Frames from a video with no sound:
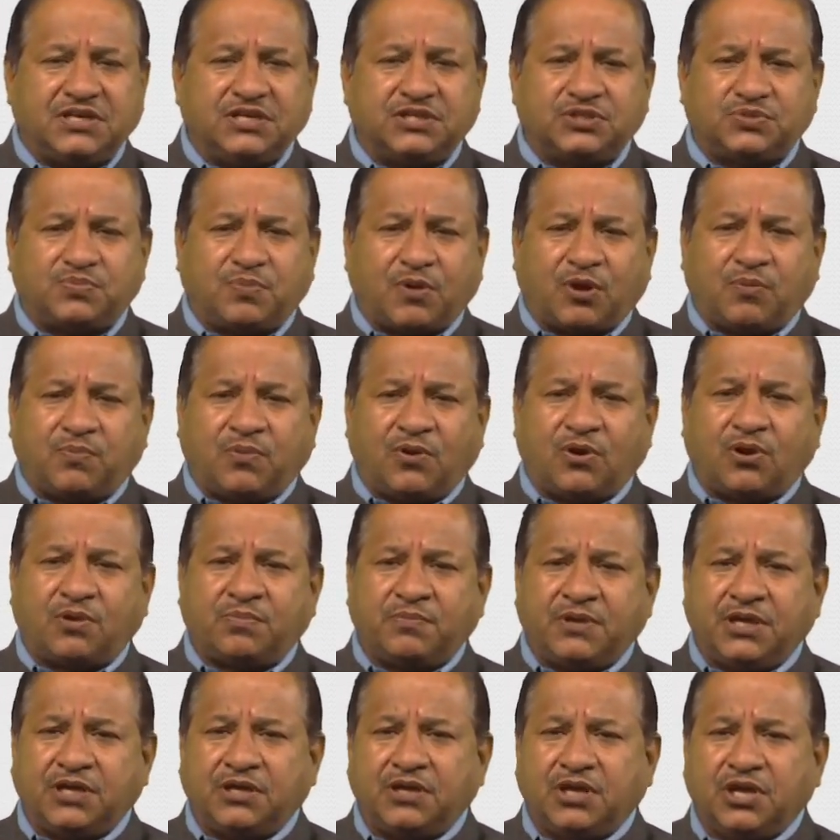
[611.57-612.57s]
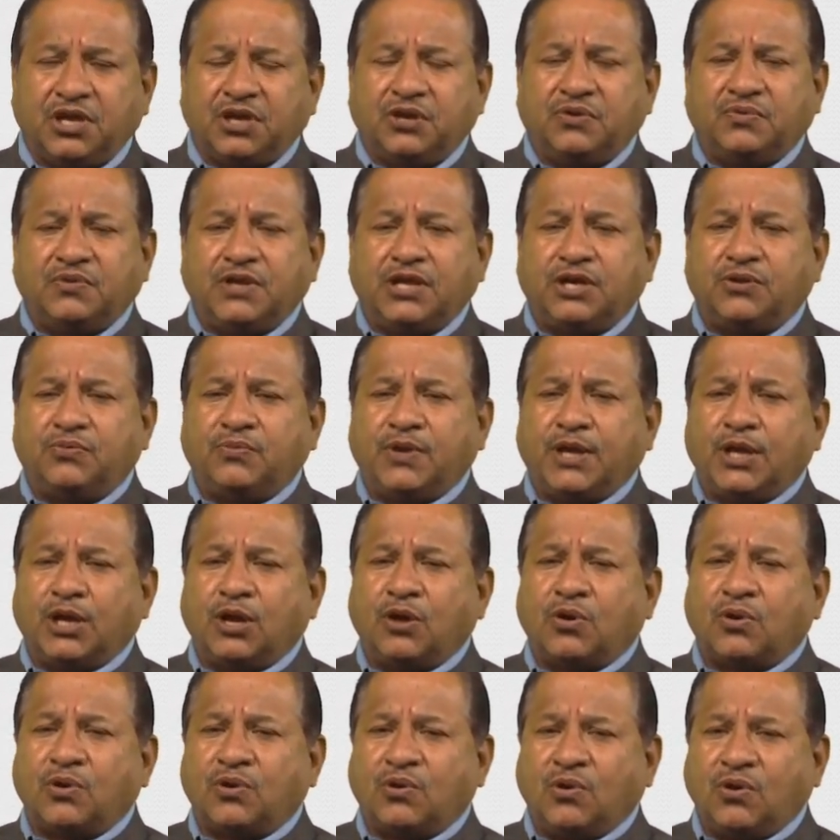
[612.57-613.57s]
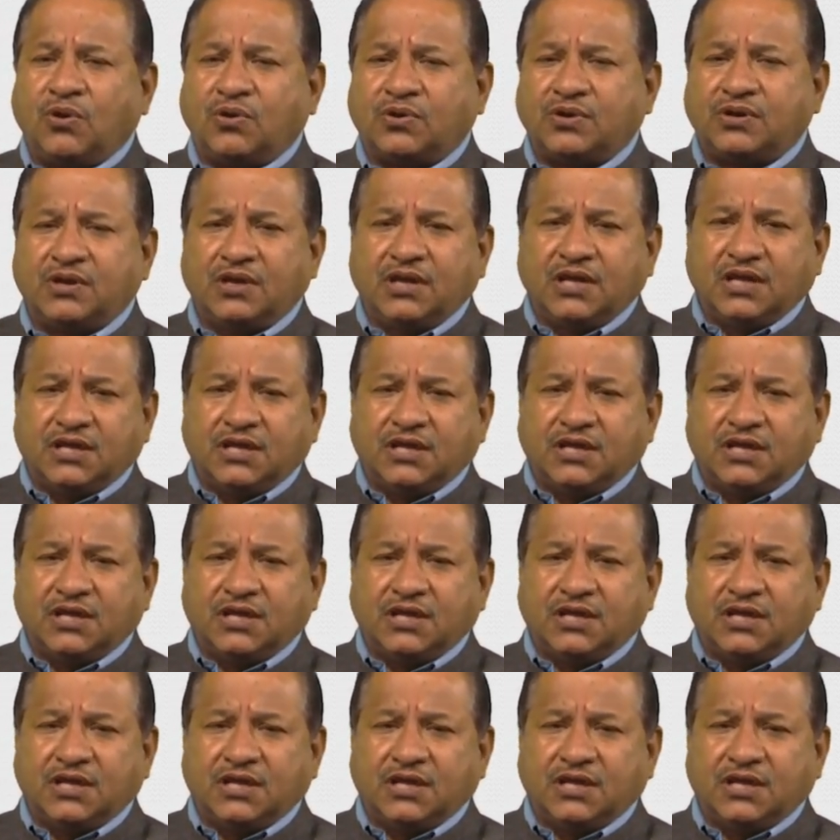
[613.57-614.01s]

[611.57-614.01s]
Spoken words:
is performing very well or not,